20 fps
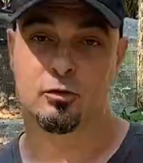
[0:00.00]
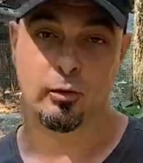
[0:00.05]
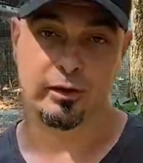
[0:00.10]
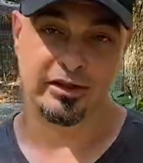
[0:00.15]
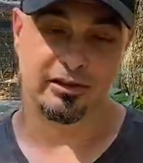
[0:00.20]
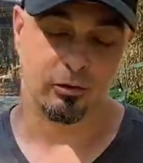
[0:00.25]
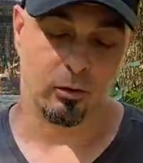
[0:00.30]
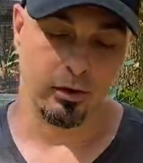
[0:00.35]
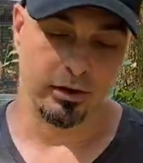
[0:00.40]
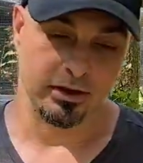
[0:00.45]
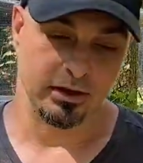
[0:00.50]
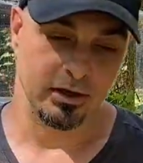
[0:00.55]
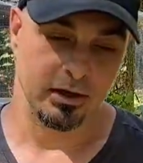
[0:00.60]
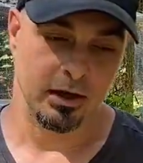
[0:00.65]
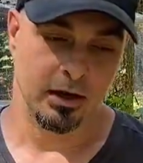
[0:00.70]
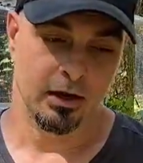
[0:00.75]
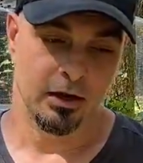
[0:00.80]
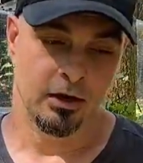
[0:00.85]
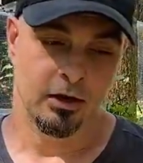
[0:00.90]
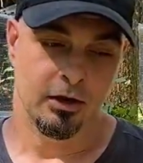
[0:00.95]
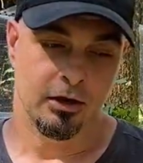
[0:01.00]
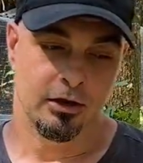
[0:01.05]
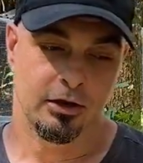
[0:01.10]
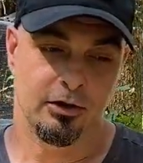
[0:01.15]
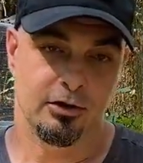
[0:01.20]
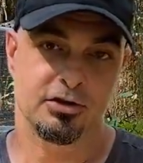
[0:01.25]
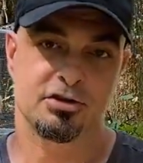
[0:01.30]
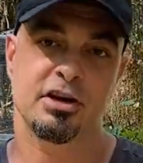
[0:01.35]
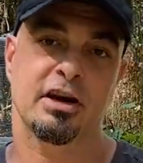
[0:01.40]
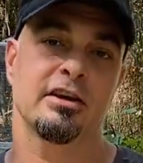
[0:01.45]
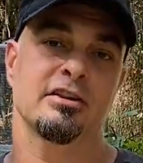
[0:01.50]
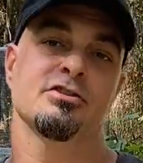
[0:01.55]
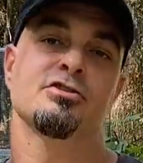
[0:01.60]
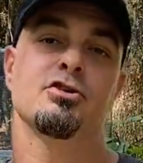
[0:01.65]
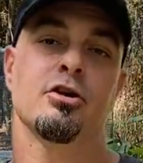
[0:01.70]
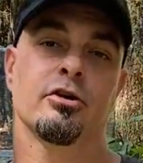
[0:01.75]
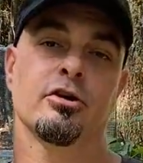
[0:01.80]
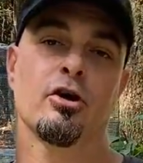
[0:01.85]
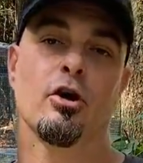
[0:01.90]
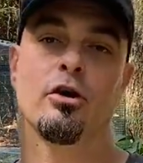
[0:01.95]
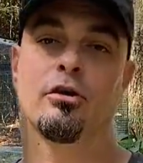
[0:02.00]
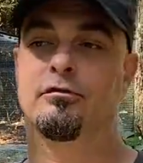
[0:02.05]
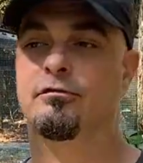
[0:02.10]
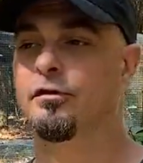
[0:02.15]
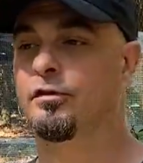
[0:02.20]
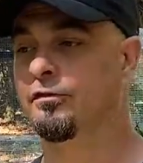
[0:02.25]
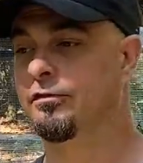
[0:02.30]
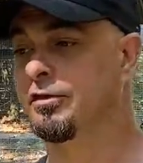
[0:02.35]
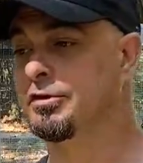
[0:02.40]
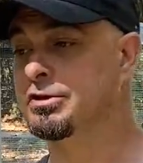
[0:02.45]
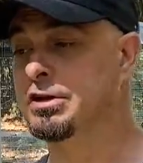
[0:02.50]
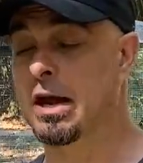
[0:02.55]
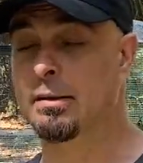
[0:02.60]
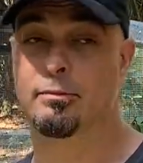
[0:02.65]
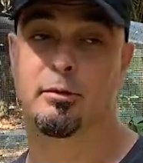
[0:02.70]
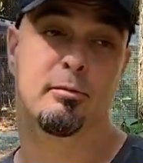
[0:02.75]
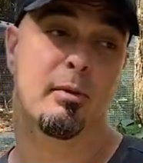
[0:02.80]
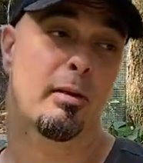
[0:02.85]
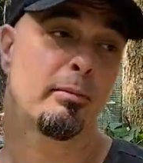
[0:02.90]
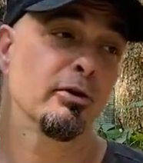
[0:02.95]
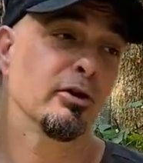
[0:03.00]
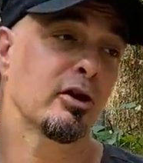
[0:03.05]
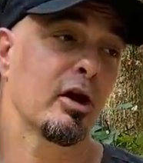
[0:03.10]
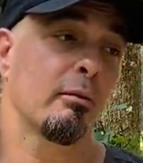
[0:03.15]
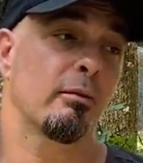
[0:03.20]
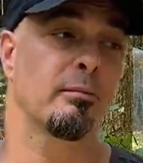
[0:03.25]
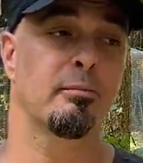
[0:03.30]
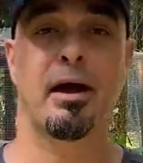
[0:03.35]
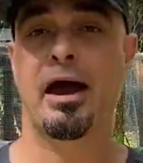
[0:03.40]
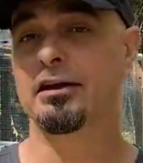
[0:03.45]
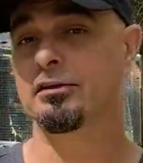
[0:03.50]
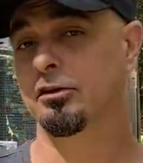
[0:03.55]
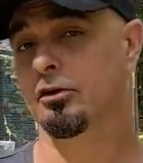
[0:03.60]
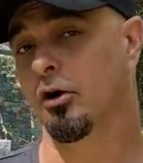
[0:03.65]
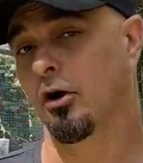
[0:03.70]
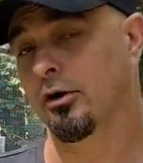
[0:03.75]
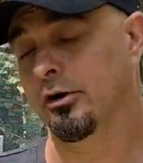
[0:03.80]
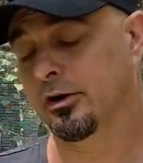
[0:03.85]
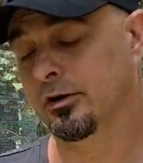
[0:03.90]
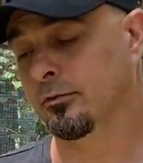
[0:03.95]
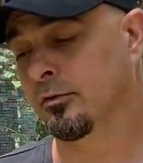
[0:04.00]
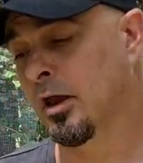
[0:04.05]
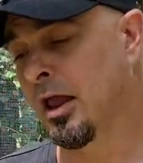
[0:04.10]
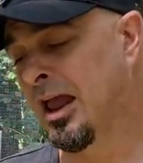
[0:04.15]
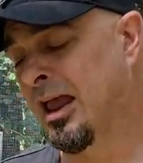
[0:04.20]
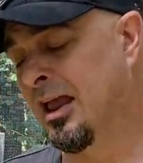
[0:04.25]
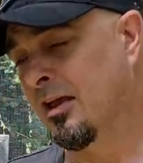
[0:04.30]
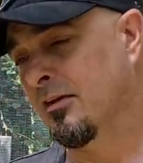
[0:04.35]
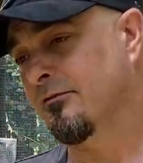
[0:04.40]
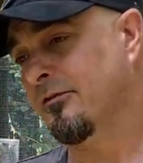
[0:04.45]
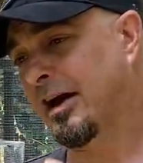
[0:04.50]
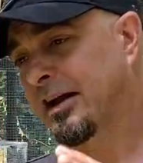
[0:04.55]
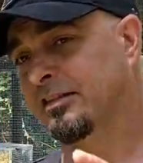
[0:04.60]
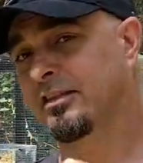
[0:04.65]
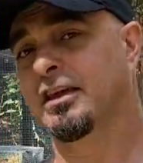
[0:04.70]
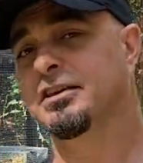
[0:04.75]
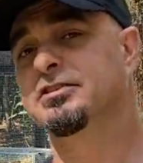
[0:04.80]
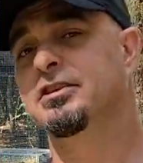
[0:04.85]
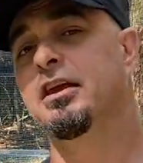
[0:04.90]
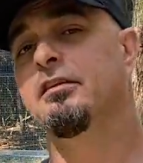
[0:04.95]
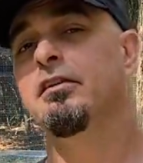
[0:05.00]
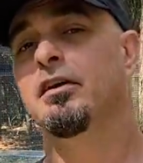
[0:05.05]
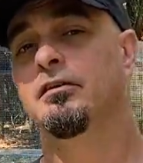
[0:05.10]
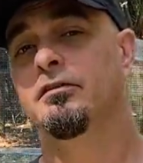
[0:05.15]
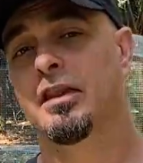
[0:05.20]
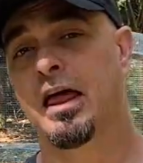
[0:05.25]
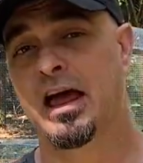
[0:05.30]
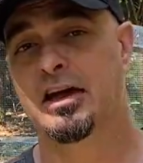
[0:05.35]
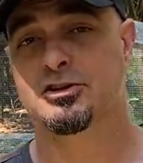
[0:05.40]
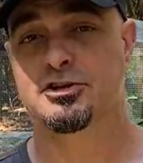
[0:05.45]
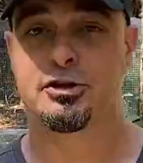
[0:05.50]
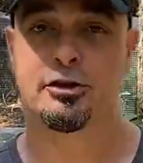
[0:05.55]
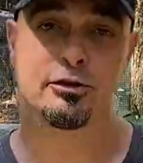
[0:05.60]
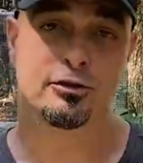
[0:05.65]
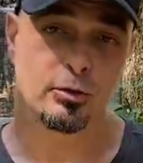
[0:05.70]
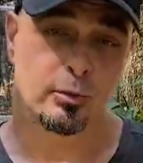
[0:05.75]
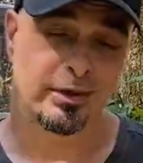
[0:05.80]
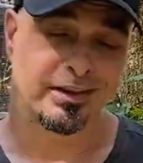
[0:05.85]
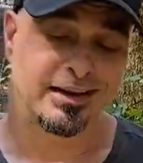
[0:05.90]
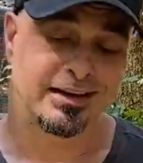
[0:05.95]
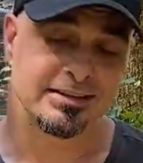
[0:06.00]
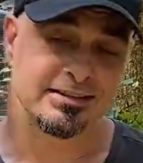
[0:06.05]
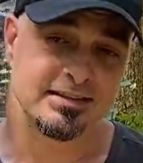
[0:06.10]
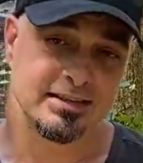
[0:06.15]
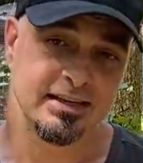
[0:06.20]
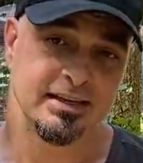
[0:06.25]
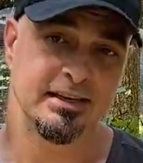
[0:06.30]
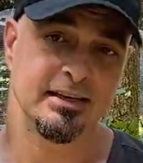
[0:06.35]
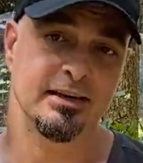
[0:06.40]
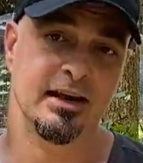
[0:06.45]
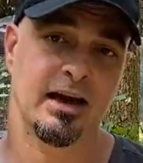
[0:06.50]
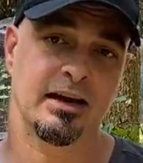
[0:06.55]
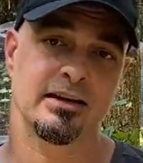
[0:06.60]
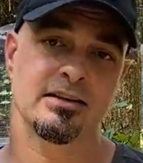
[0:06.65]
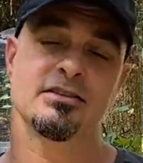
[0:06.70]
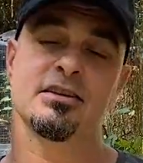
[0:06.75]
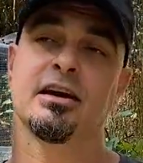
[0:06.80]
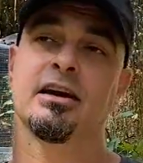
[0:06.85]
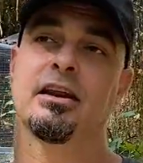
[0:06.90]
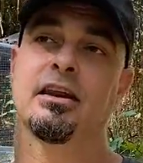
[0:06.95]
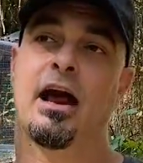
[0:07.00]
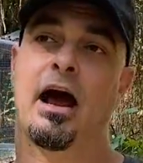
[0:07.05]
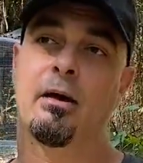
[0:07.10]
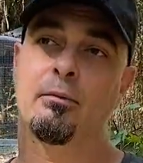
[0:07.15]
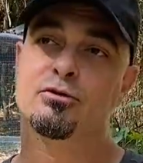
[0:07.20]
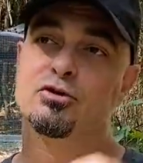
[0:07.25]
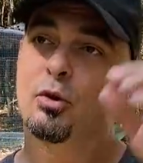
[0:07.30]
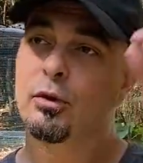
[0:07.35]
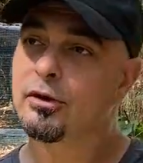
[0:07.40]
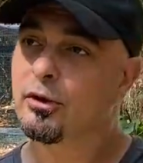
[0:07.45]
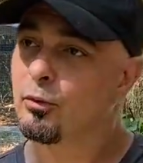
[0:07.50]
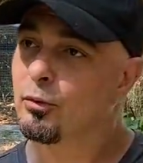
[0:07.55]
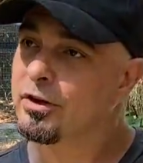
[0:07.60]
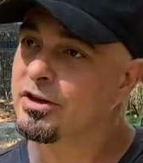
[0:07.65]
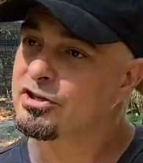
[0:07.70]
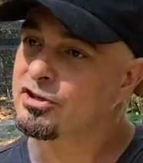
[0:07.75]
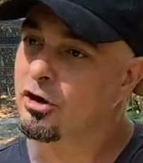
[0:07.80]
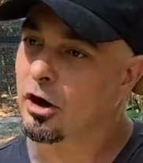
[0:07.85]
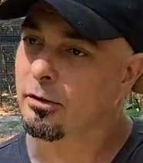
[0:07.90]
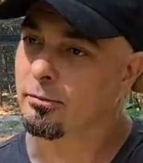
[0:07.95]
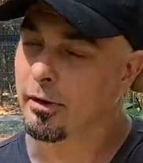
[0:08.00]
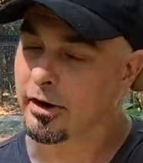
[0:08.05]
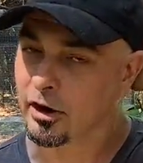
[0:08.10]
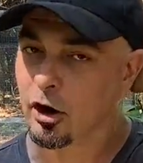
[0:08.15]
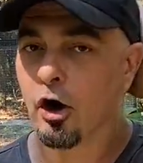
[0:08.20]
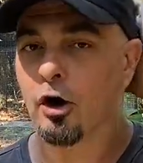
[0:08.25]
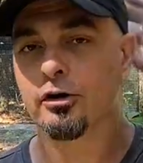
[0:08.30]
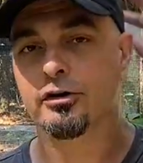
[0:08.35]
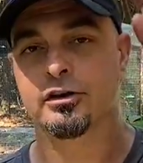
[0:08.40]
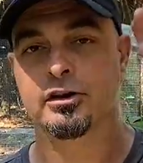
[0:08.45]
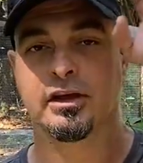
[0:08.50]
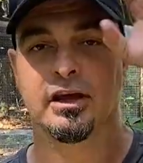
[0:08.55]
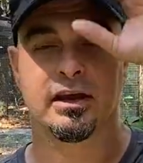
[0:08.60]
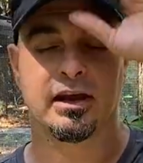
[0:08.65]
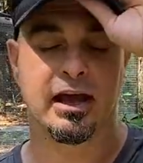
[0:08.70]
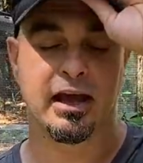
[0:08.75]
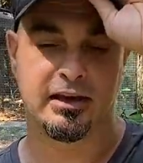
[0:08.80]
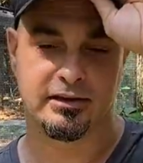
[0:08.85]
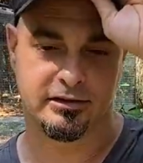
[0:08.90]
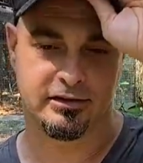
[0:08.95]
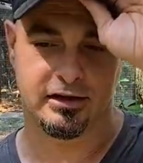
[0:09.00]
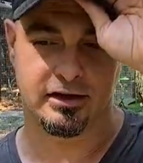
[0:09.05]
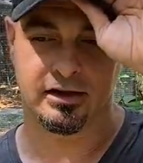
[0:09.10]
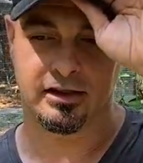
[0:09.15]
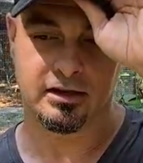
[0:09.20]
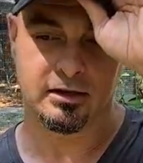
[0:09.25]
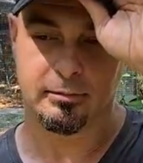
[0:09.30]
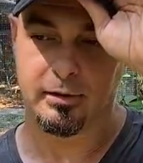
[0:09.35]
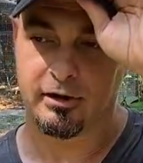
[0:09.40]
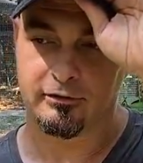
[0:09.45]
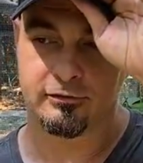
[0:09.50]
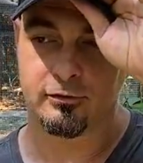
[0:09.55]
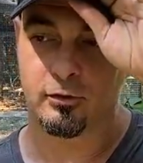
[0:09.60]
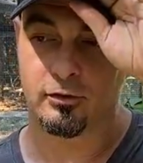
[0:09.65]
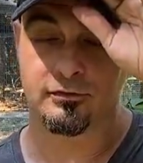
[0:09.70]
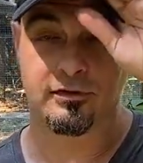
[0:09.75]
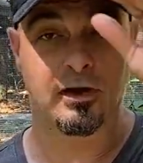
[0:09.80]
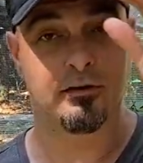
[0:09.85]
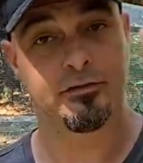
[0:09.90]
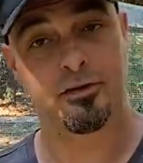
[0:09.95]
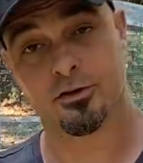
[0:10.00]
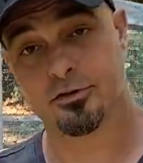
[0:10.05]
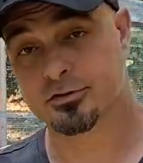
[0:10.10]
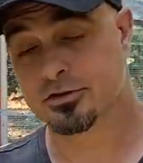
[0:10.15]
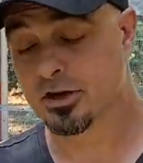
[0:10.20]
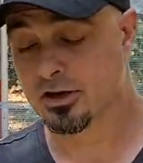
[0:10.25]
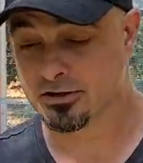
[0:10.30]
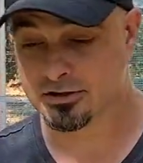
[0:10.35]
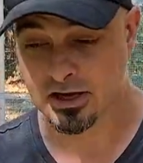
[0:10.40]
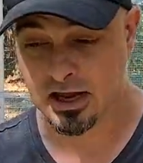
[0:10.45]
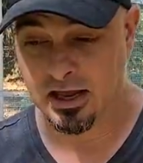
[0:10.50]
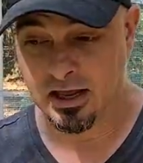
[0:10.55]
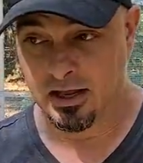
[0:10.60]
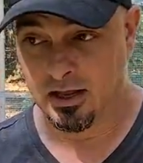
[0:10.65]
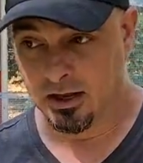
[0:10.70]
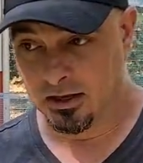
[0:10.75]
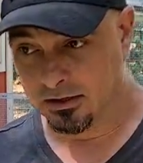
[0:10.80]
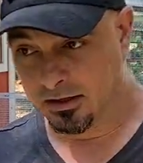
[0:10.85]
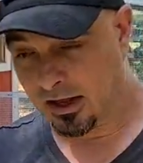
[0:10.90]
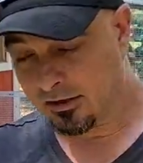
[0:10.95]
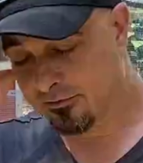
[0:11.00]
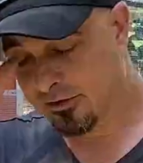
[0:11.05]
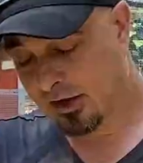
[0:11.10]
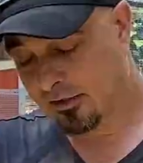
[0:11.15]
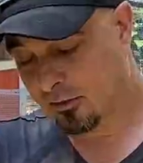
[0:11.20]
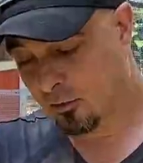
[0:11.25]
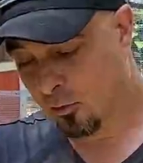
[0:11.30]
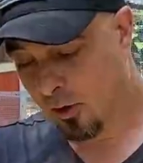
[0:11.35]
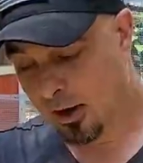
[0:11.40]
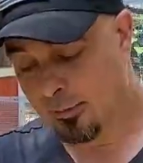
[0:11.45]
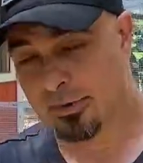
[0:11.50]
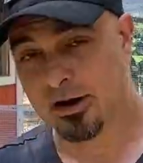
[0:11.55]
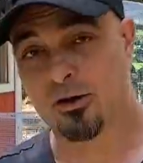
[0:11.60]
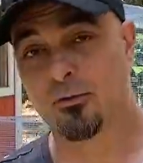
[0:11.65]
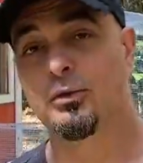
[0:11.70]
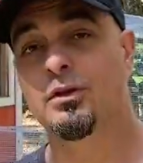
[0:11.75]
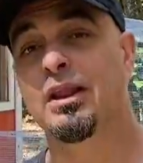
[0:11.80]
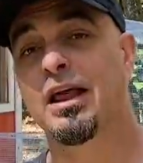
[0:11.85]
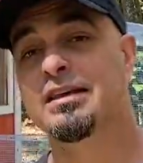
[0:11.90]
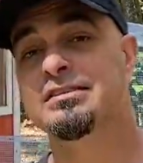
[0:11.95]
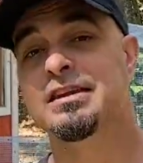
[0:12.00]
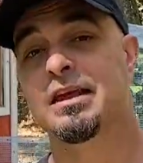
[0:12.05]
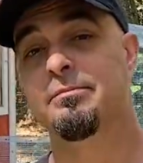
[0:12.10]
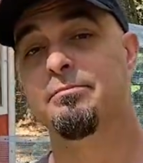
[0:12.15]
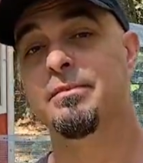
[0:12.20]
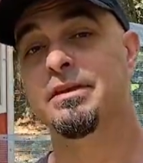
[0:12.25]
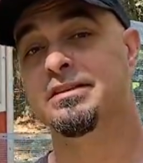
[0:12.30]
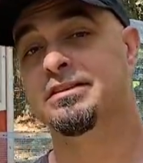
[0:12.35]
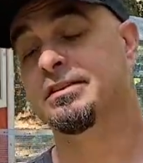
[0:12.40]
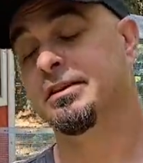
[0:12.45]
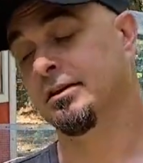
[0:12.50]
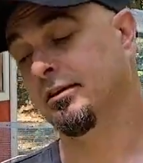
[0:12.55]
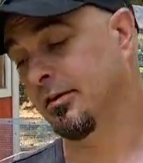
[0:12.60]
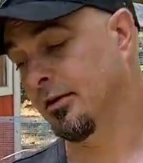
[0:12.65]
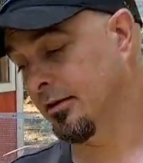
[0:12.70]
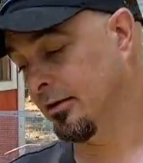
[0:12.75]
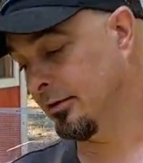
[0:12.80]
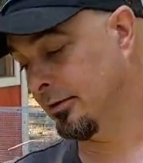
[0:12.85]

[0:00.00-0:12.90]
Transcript: 2020, you decided to start a garden for the first time, or maybe you're coming back to gardening. In fact, Thanksgiving of last year, 2019, I decided I was going to restart my garden again. I hadn't done it in about 4 or 5 years because life got in the way, but I realized I missed it.